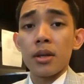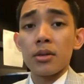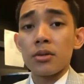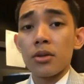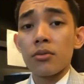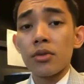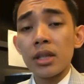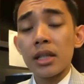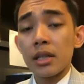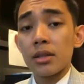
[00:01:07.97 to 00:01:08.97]
because you're
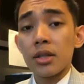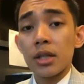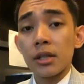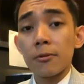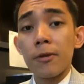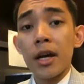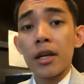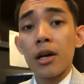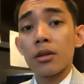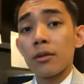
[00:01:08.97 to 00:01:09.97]
really interning to
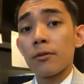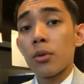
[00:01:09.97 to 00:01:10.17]
find out if